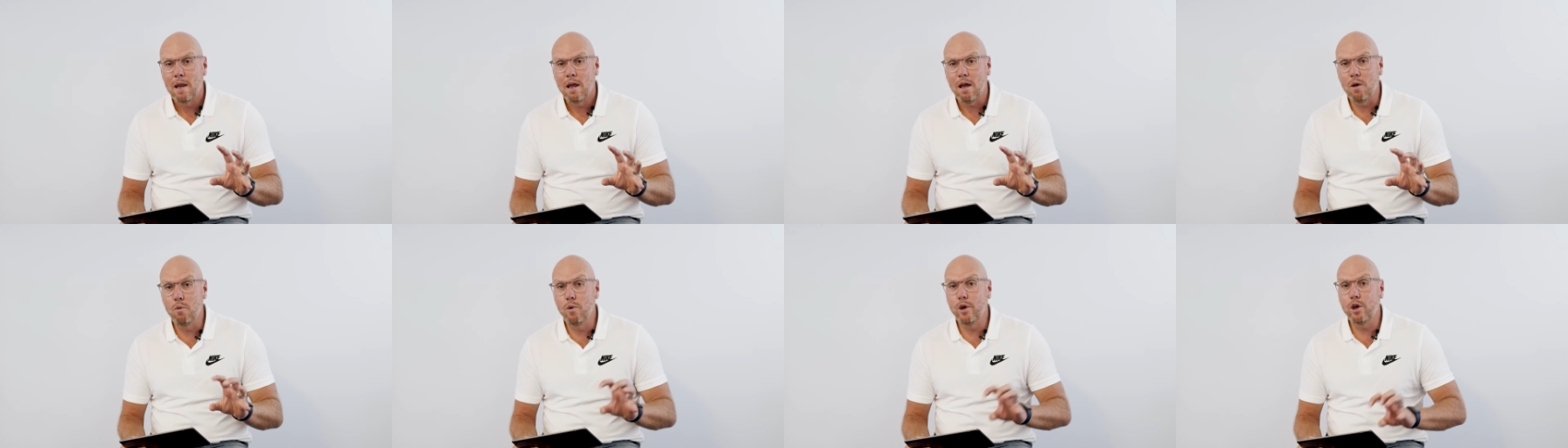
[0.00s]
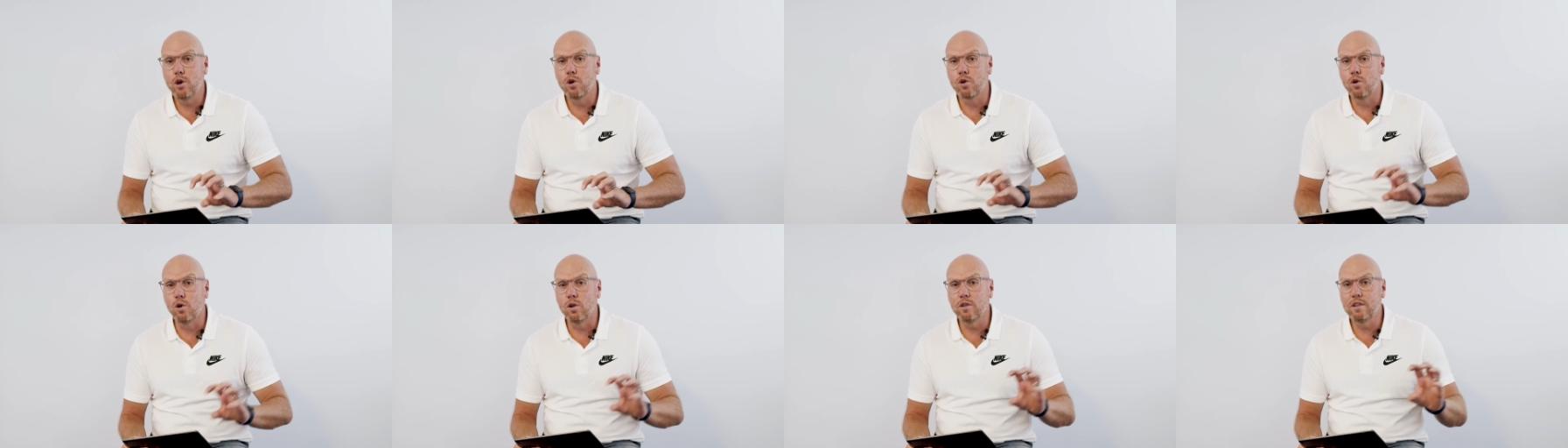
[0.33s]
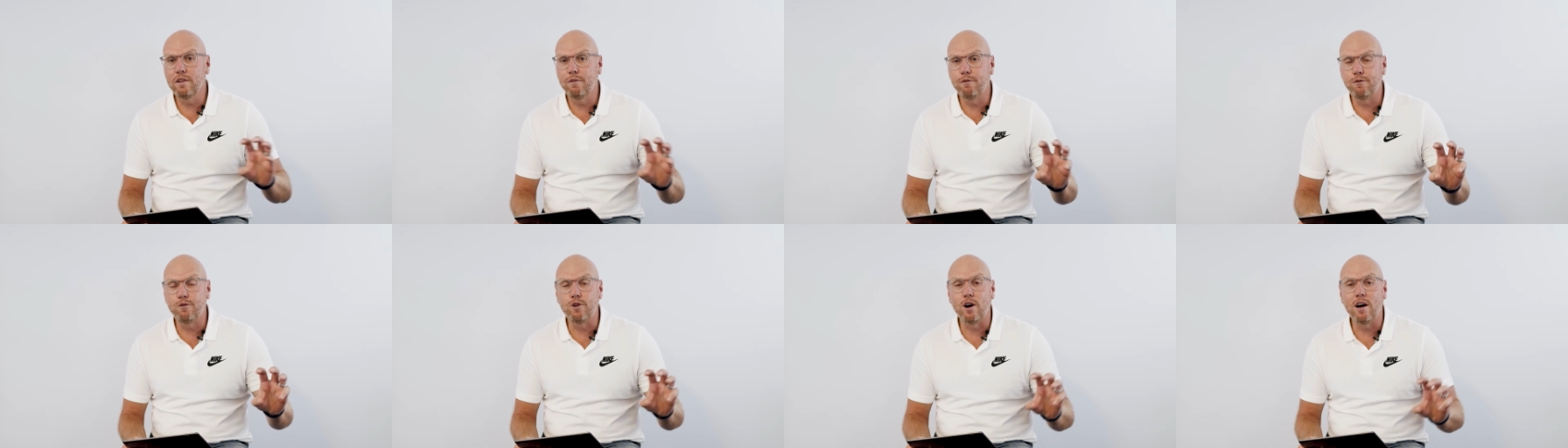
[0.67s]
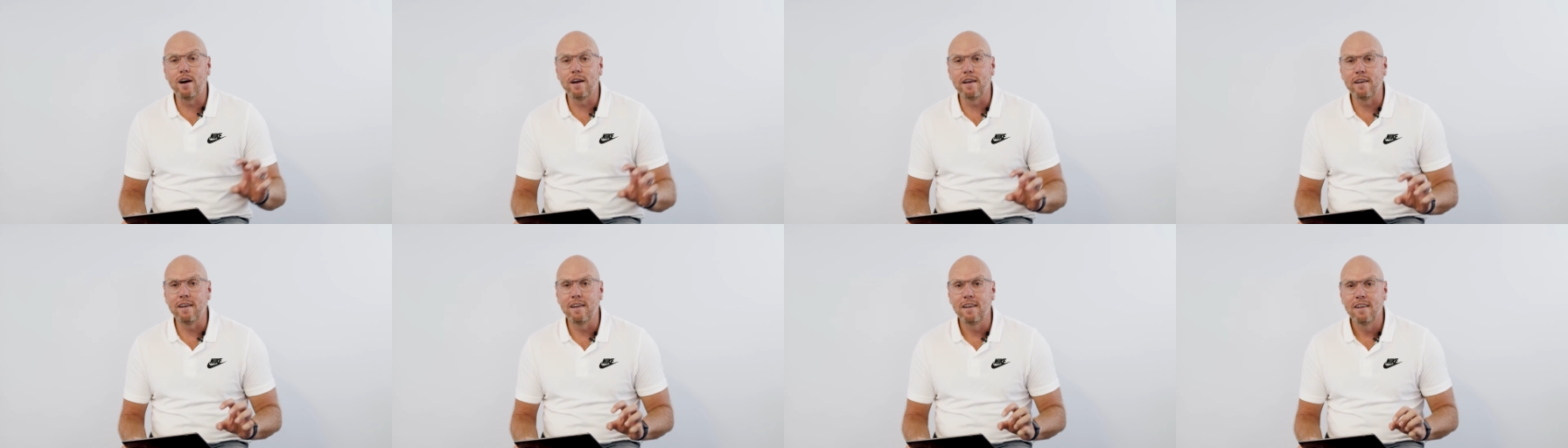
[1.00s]
and we can all
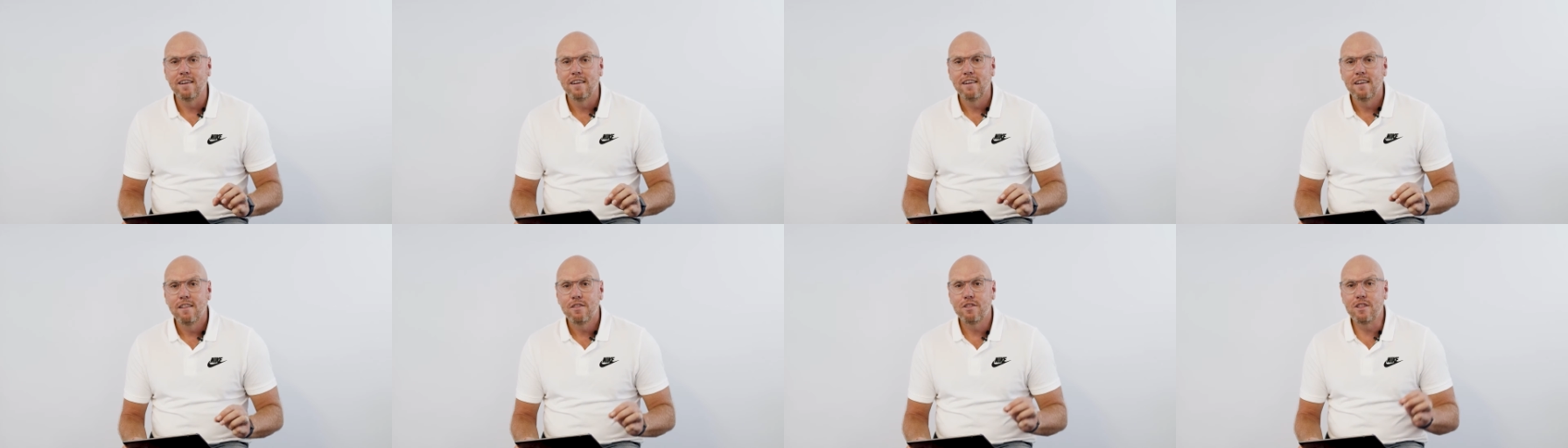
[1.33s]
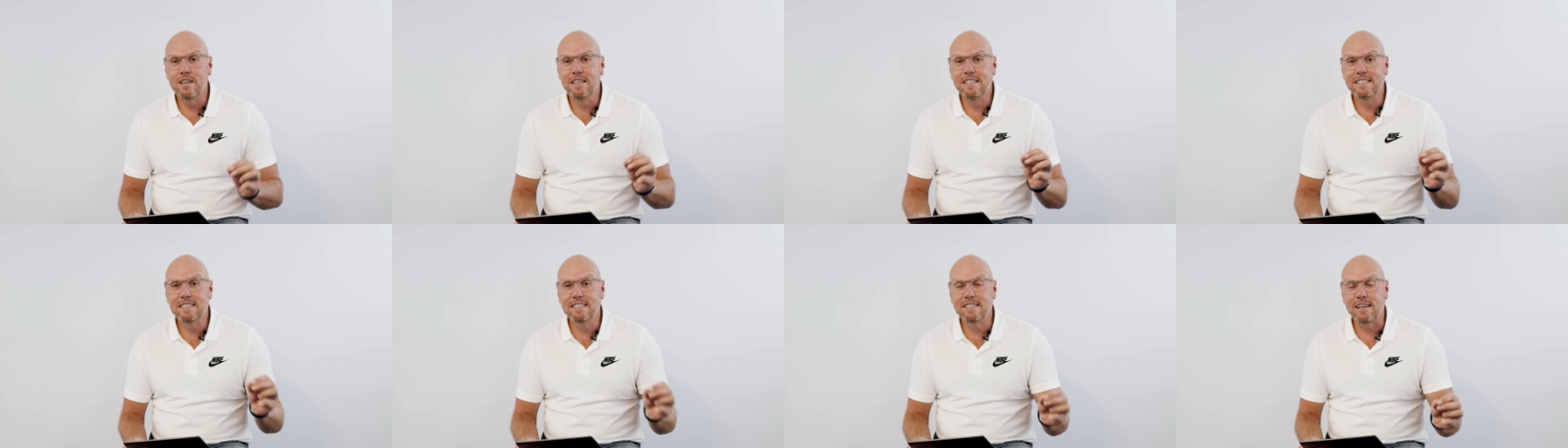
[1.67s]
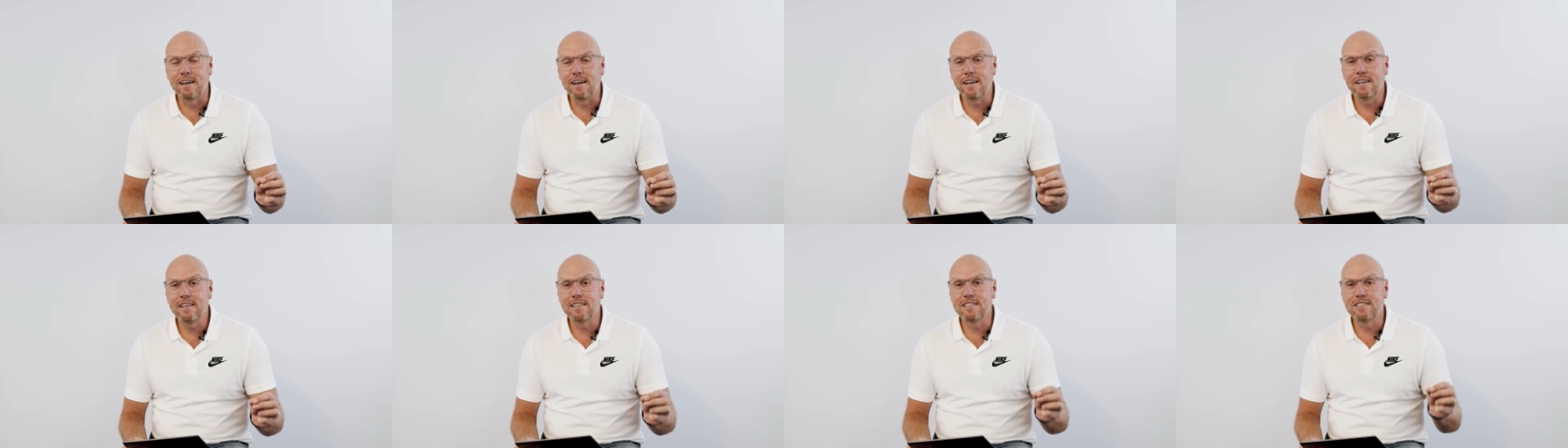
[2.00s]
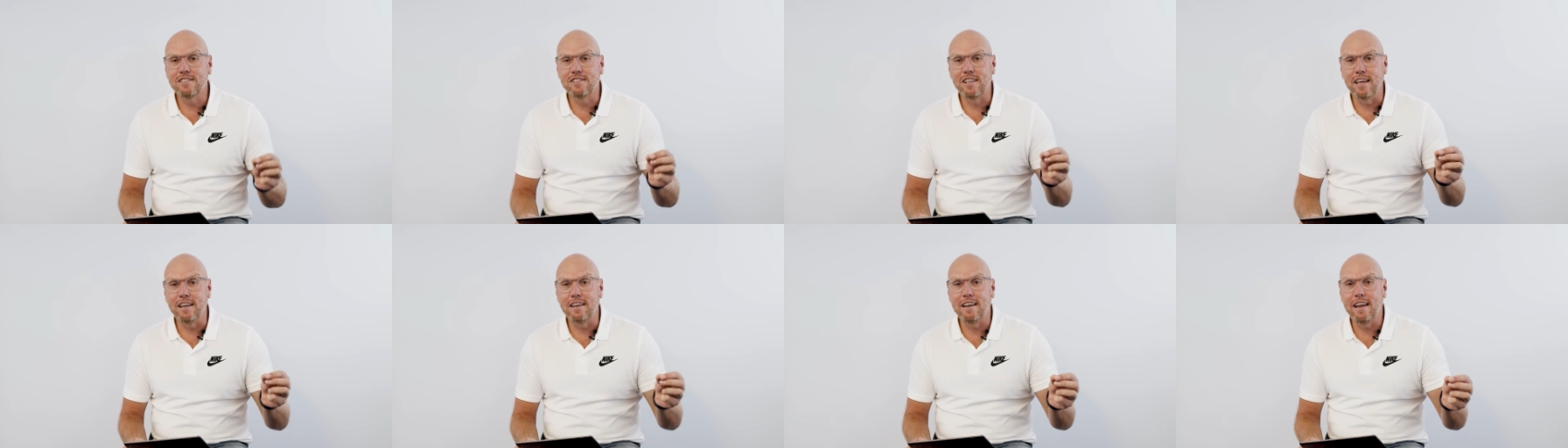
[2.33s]
define the
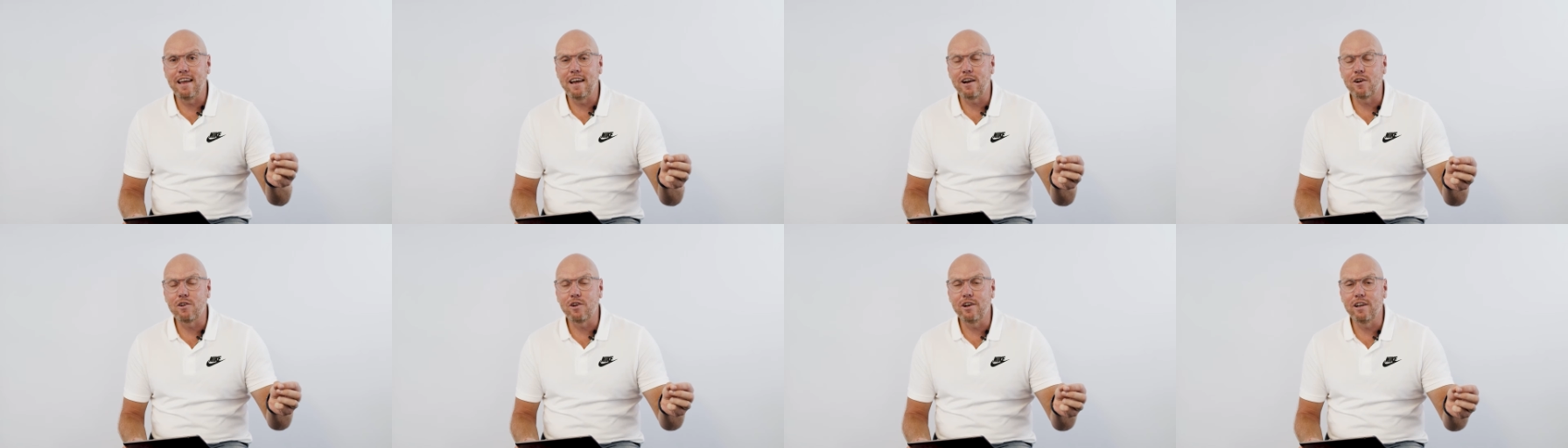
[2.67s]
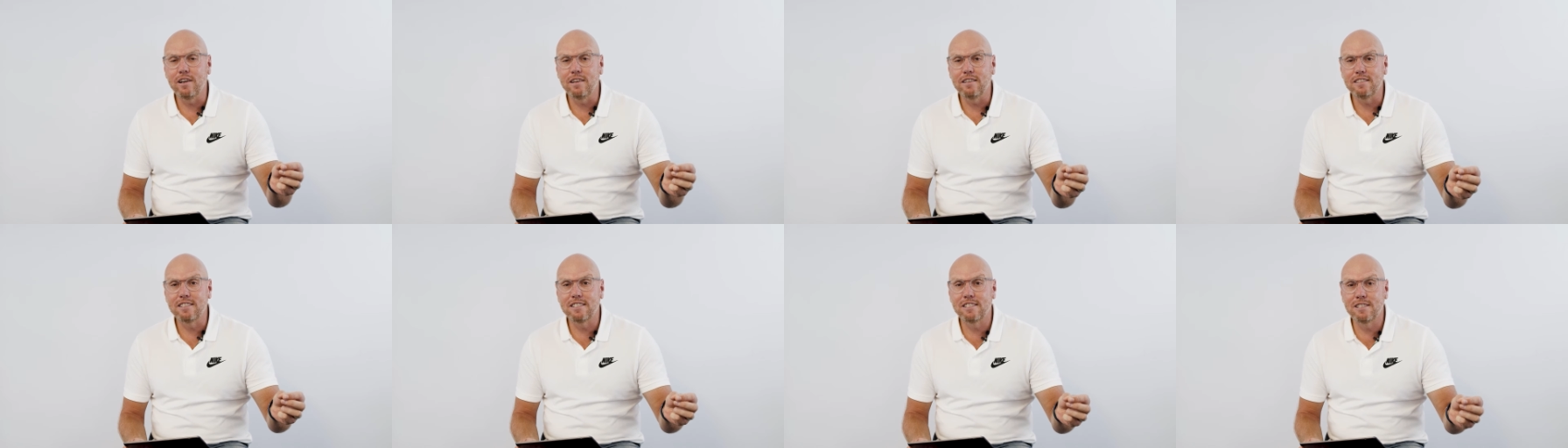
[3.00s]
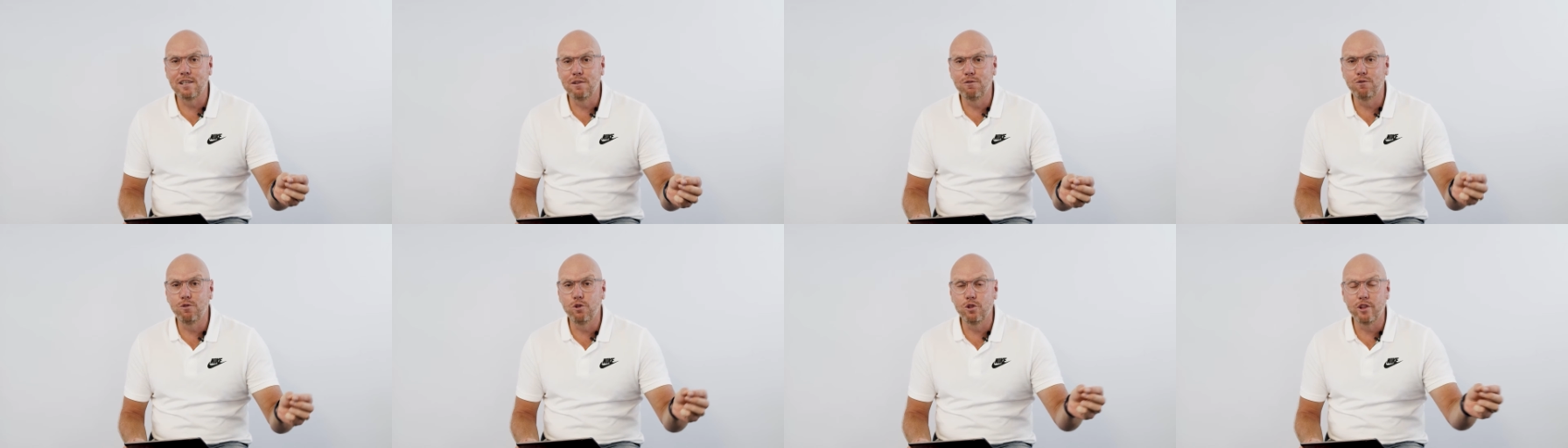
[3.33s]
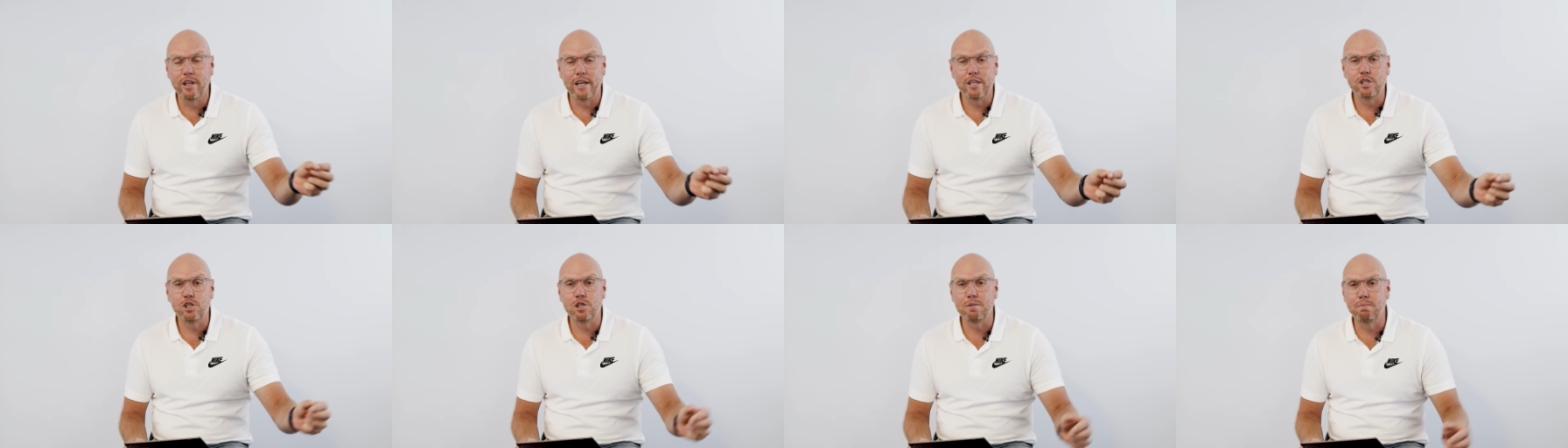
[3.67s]
desires that our sinful
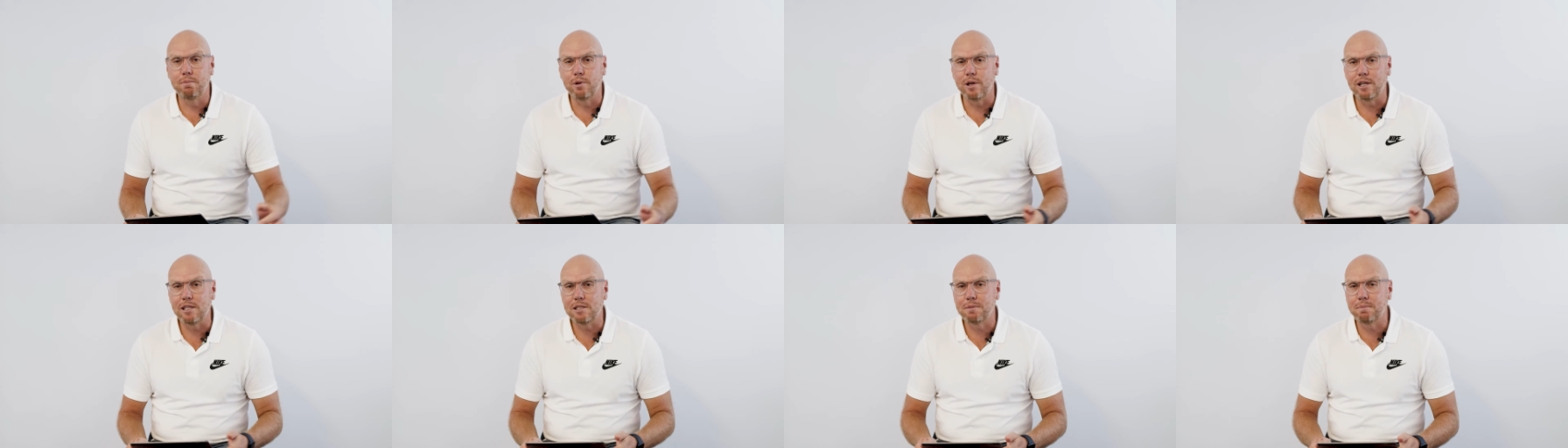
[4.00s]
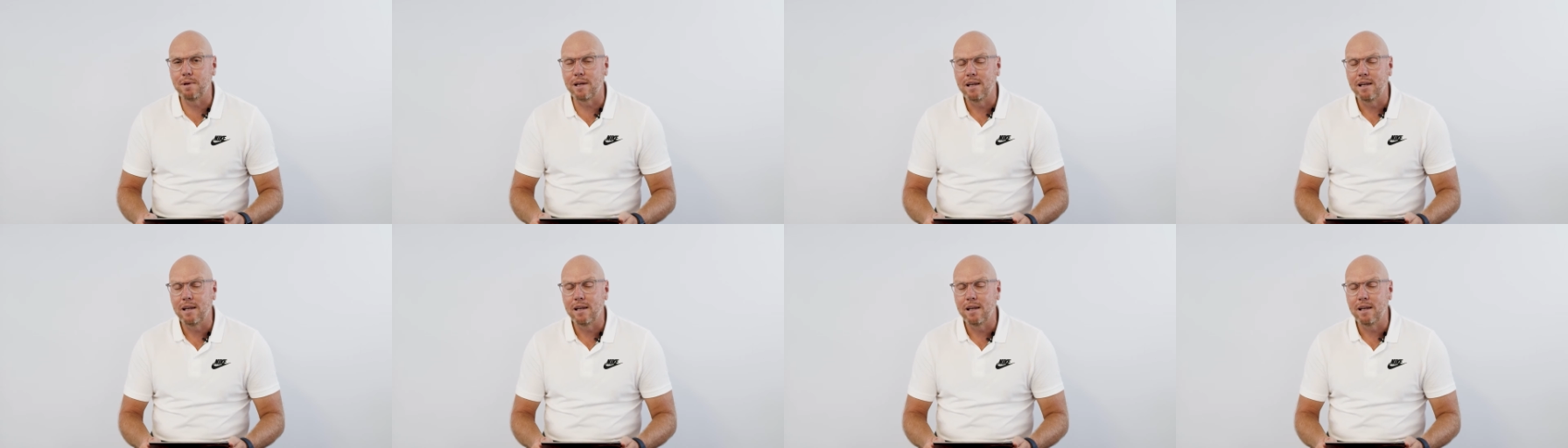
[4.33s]
nature brings.